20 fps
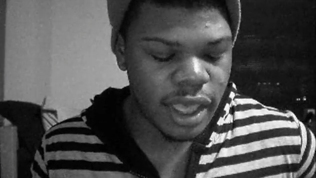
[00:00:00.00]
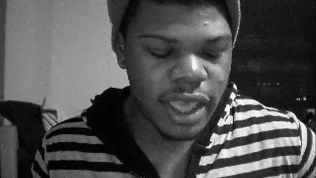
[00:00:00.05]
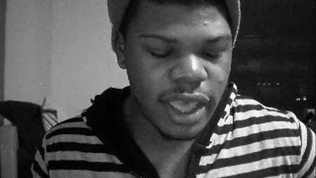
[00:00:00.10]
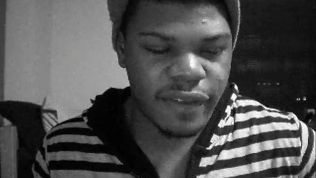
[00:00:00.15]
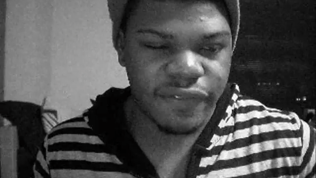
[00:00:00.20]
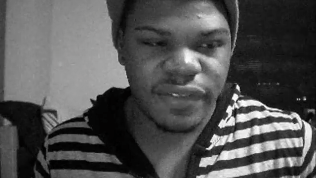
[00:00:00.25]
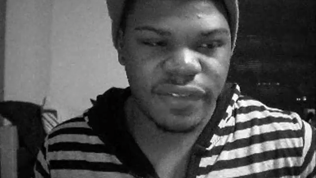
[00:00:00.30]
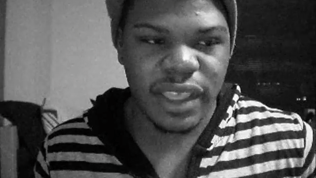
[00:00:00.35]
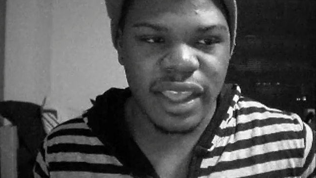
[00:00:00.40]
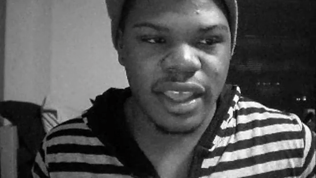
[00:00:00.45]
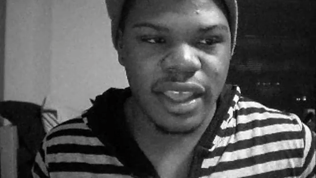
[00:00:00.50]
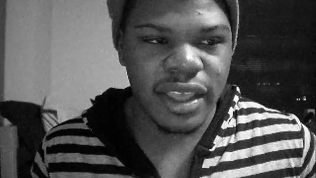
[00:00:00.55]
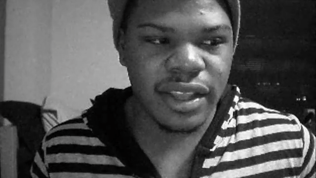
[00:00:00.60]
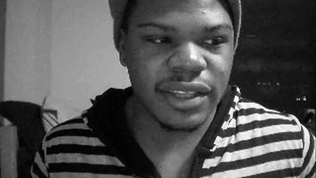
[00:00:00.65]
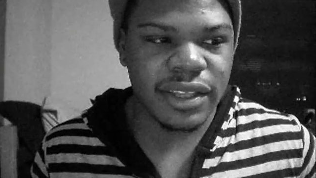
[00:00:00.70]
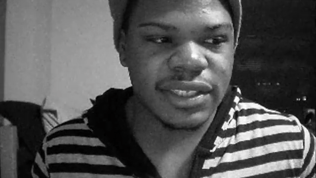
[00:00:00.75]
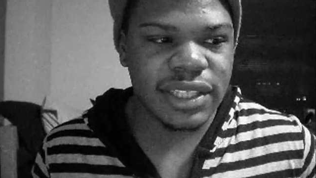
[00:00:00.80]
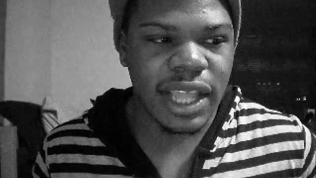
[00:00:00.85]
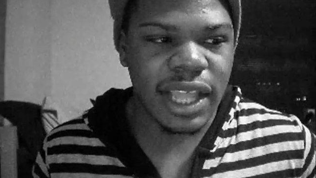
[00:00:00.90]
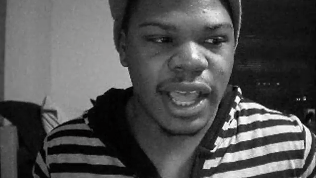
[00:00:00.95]
if
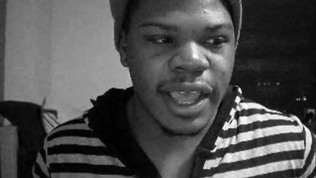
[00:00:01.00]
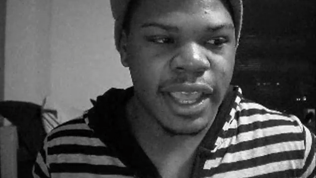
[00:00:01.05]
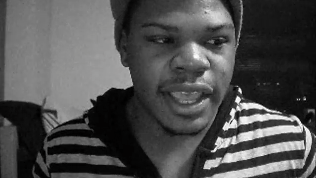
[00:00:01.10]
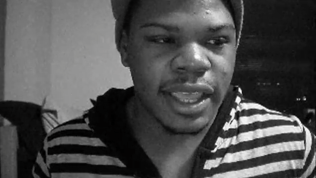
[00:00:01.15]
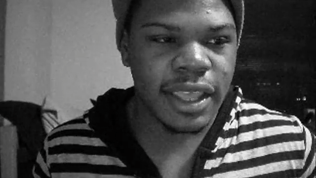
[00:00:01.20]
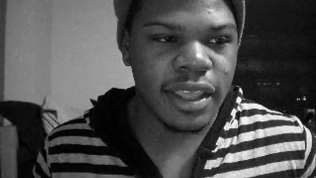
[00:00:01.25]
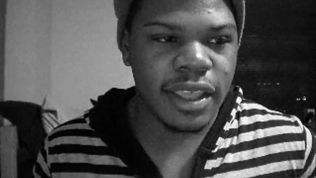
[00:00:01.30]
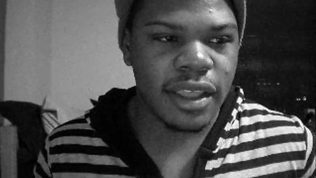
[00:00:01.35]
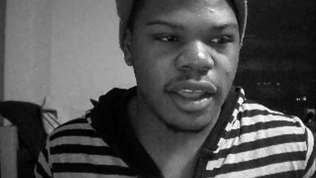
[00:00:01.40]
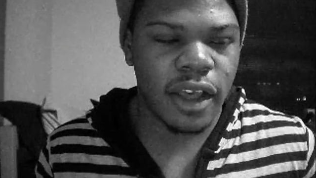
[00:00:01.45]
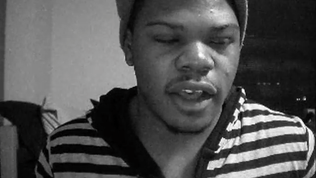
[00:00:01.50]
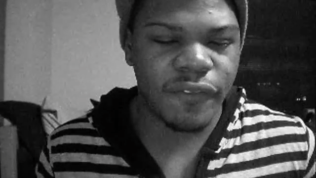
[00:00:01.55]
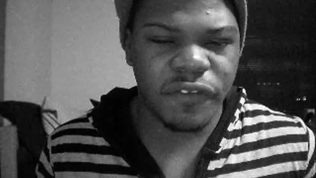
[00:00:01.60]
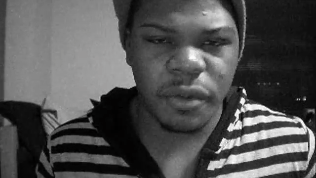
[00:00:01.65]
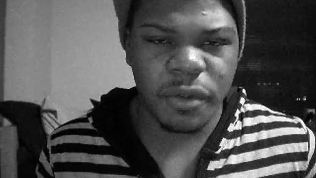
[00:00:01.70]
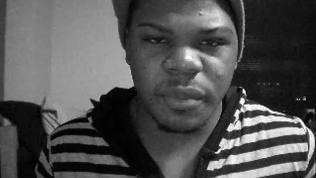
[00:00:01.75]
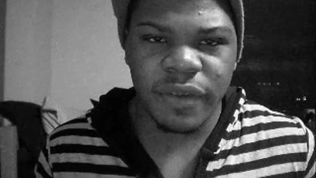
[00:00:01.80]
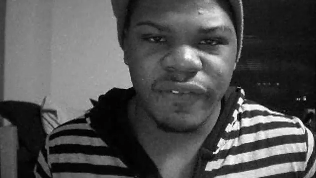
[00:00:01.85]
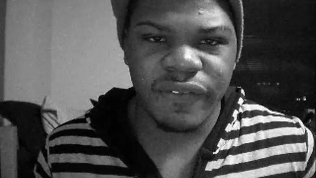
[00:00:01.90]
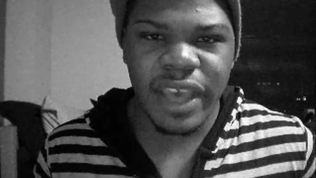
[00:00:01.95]
things like
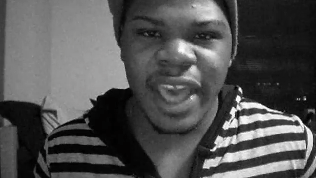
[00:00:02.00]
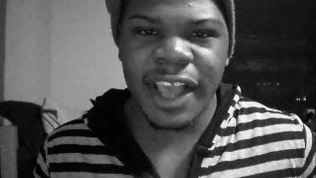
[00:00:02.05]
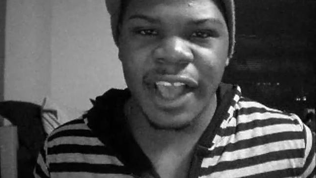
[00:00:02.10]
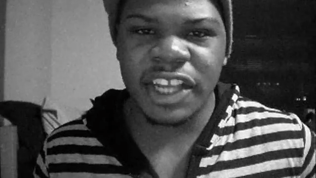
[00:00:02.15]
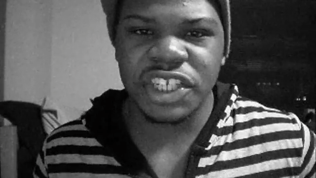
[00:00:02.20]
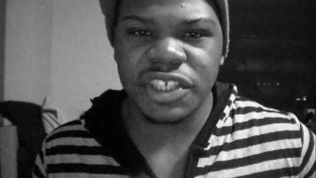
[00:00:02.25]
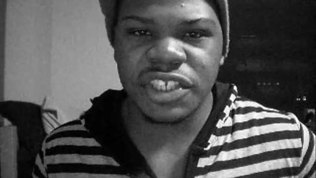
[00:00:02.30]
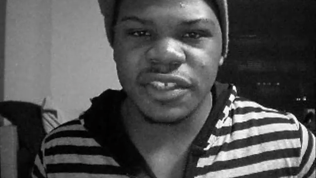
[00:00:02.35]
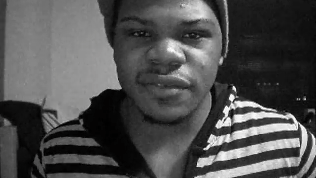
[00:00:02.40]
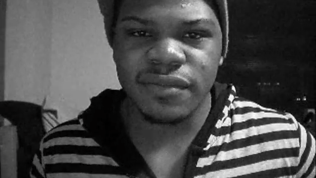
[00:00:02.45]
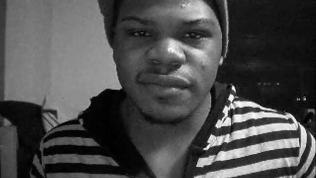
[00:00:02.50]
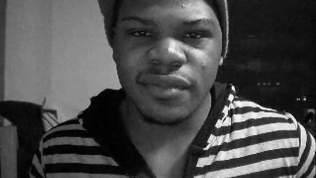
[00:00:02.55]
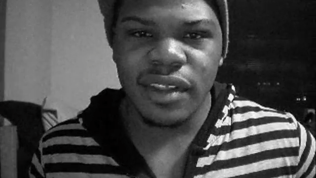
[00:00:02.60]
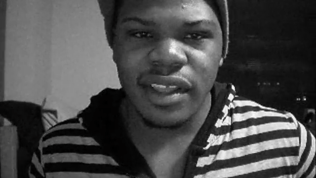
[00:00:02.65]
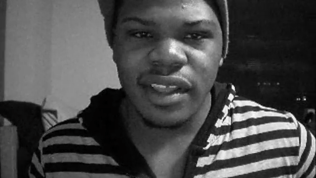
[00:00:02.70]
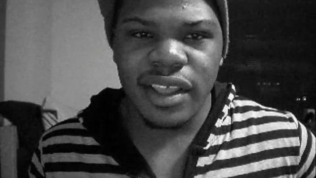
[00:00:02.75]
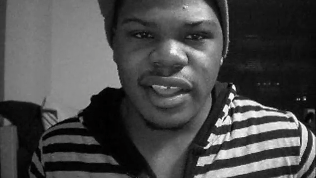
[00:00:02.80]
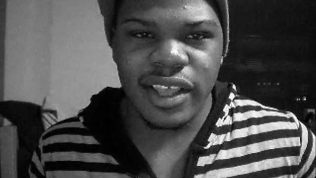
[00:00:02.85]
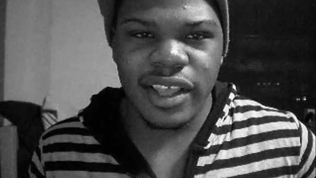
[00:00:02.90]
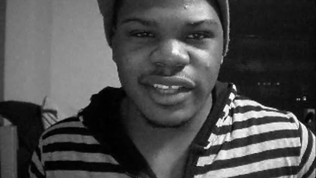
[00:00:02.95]
affirmative action
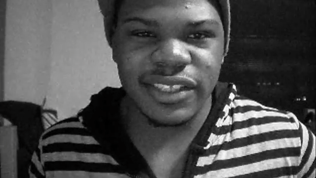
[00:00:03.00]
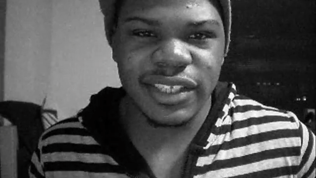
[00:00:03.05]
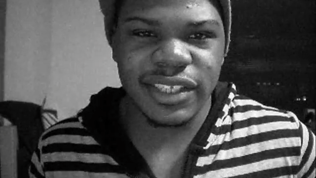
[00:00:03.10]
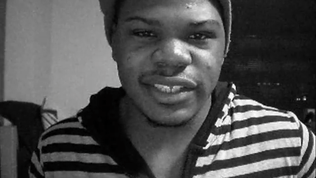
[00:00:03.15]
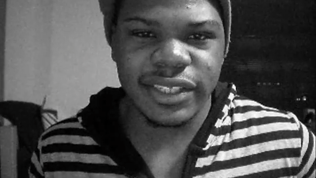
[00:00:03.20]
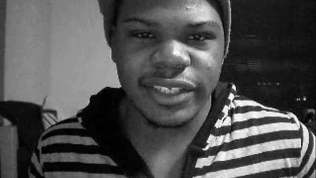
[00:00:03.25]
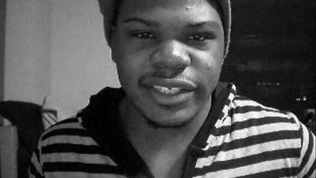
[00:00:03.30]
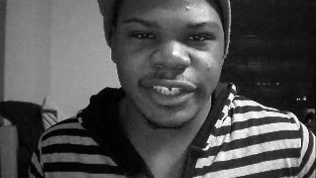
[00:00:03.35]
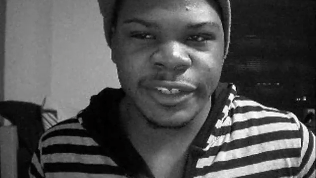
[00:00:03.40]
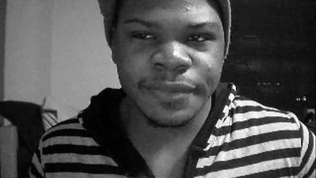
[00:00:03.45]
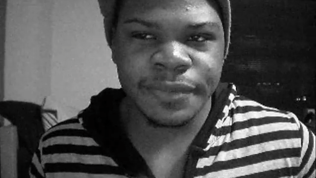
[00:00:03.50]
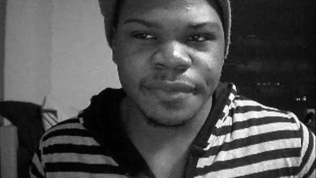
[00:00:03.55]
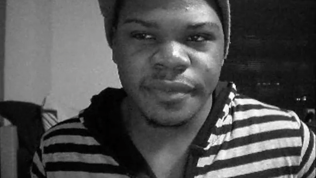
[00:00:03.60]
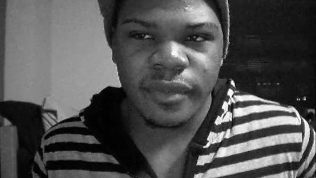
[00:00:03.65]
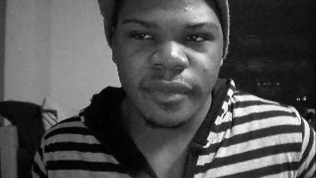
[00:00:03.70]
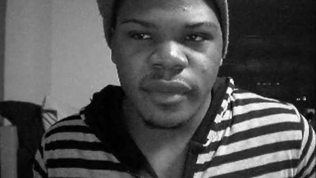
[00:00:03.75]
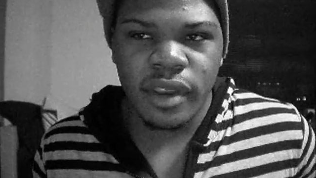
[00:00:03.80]
existed.